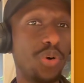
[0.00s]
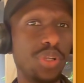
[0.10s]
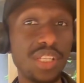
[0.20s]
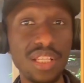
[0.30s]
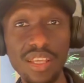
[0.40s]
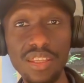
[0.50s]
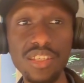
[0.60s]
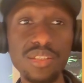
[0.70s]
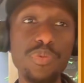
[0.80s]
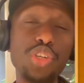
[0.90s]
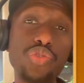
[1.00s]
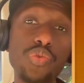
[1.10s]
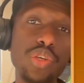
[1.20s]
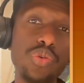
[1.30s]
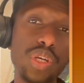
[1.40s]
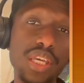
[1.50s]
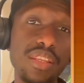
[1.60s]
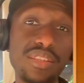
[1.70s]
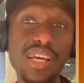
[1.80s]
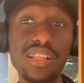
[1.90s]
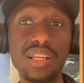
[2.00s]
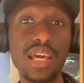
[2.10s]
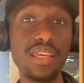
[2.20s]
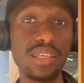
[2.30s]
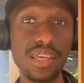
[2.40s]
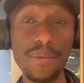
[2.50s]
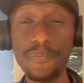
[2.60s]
content like this, make sure you hit that like